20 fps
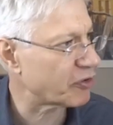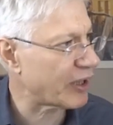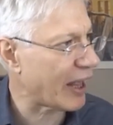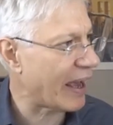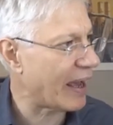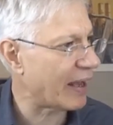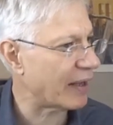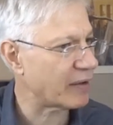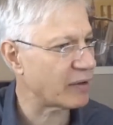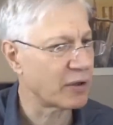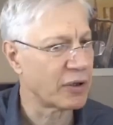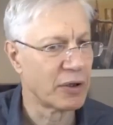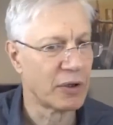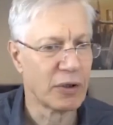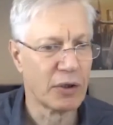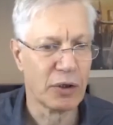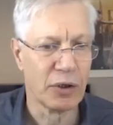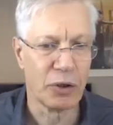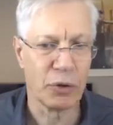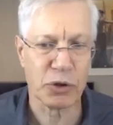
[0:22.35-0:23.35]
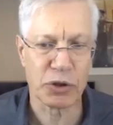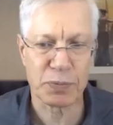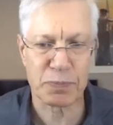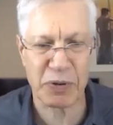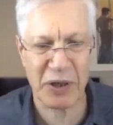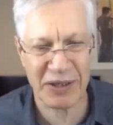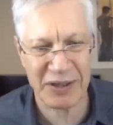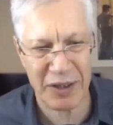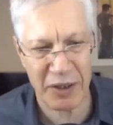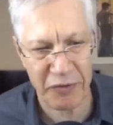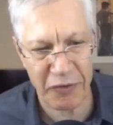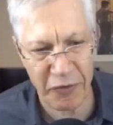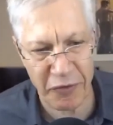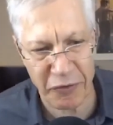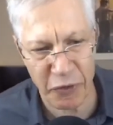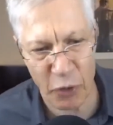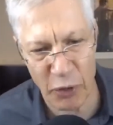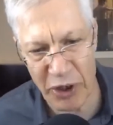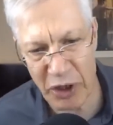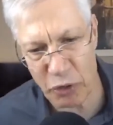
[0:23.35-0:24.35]
dad, who was president for
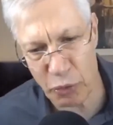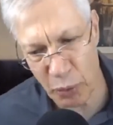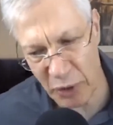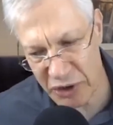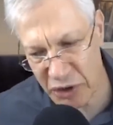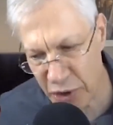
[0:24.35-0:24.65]
four years, one